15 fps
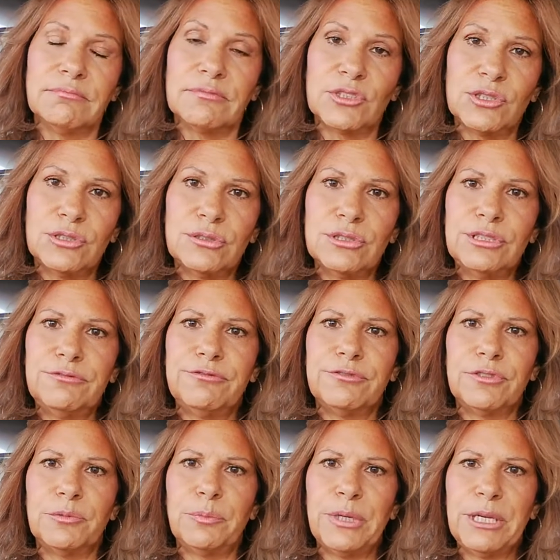good for
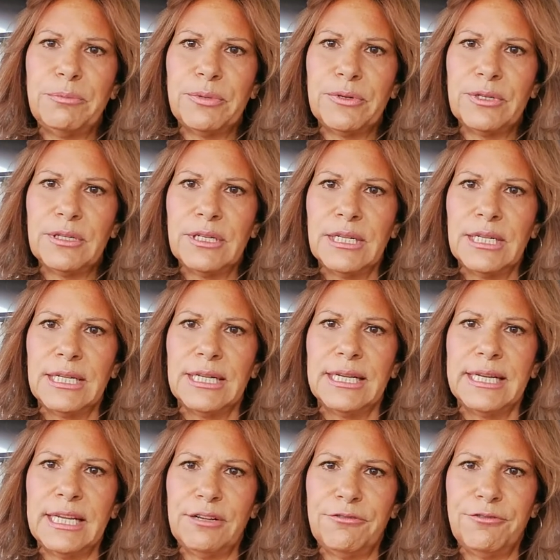people
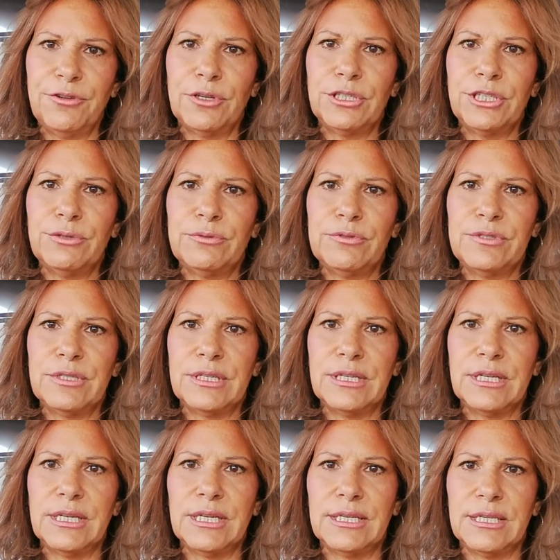if you're using
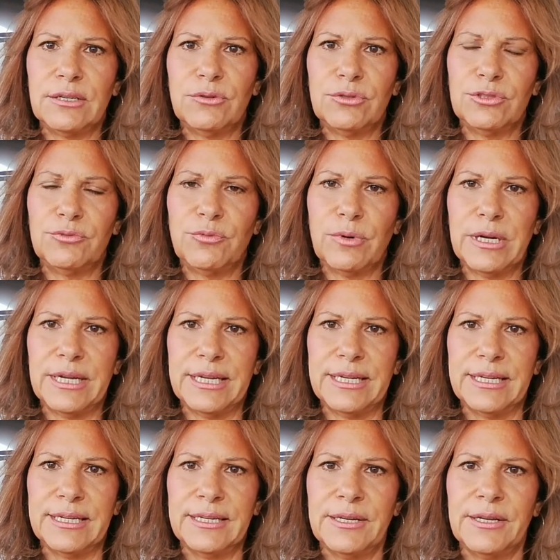in a good way.
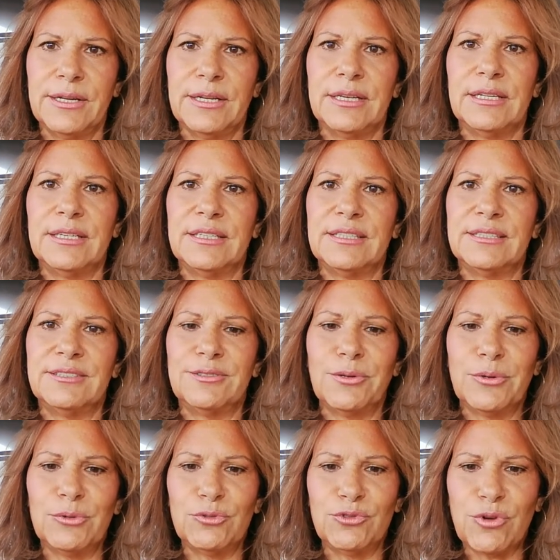
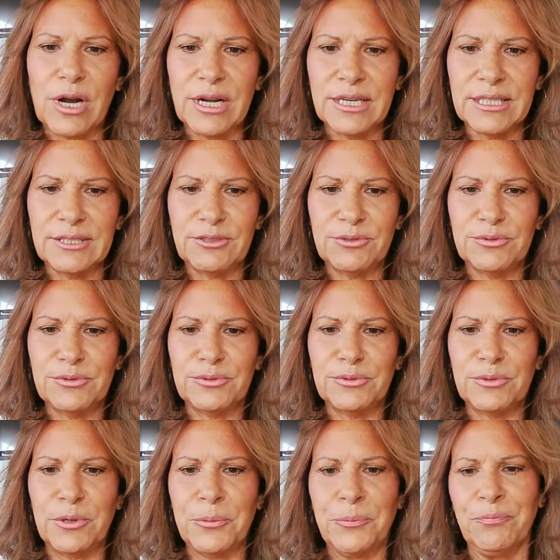So try
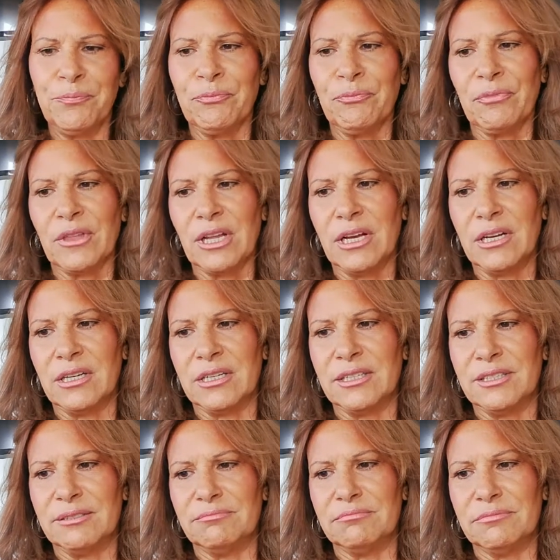to
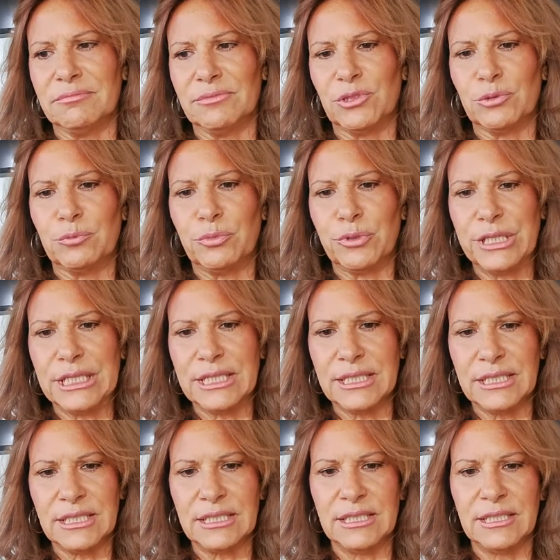bring